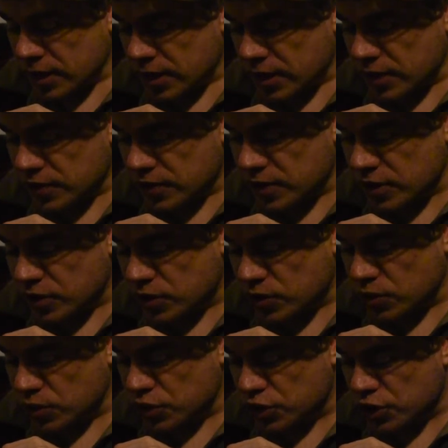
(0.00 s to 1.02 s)
It's just
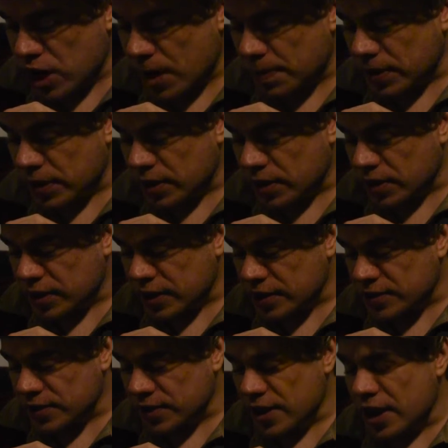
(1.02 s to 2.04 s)
too choppy here, okay,
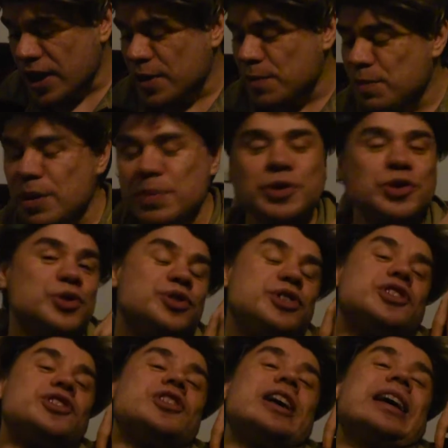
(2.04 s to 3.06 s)
so maybe you should
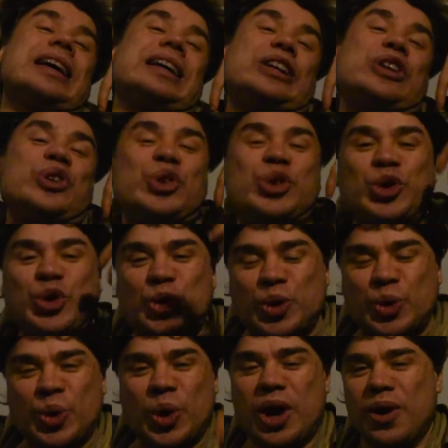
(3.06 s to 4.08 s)
just
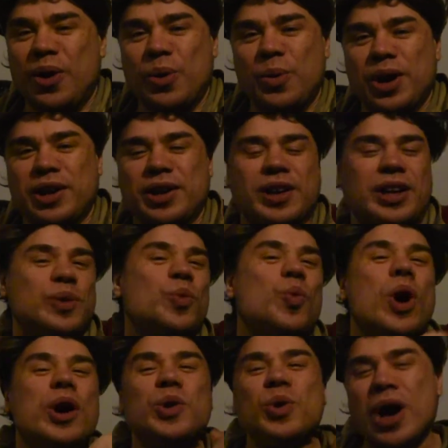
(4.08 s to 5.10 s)
throw her away here. Like,
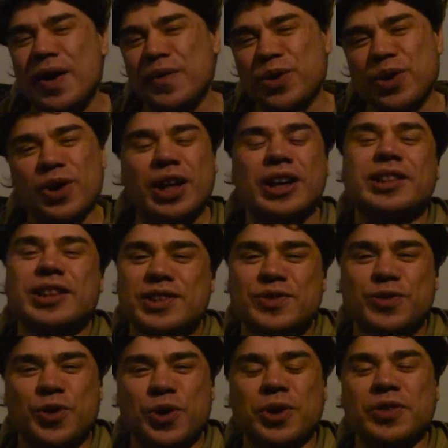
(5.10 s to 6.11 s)
why do you have girl like this,
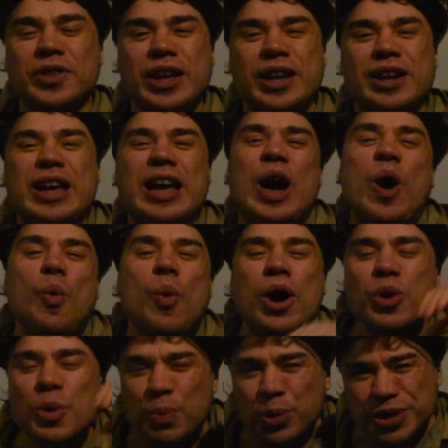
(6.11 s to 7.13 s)
4 and 10? Why
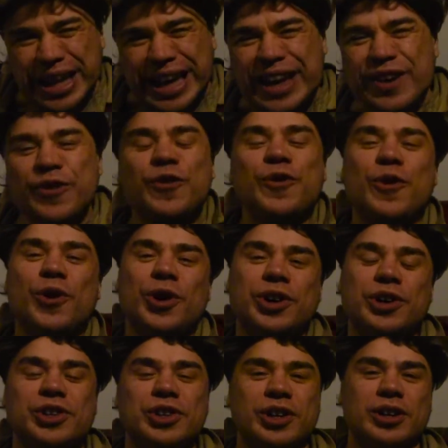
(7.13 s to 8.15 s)
you put
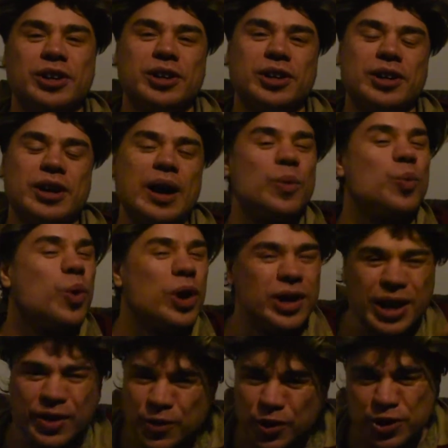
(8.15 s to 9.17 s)
effort here? And what the
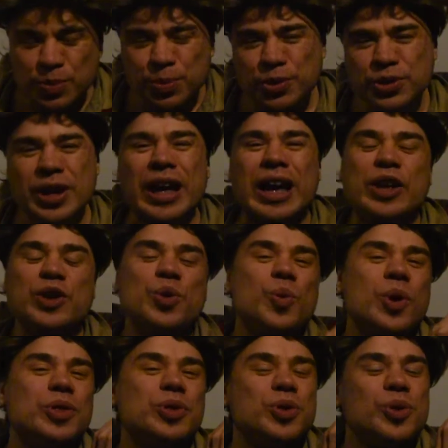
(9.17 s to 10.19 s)
effort you put, you
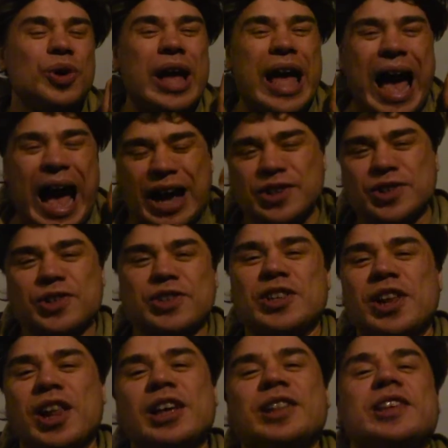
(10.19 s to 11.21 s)
want to ask yourself
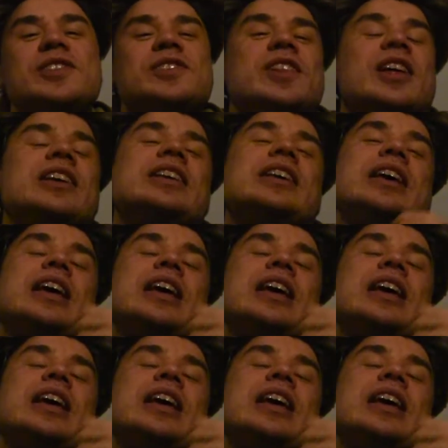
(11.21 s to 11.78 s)
like this, like,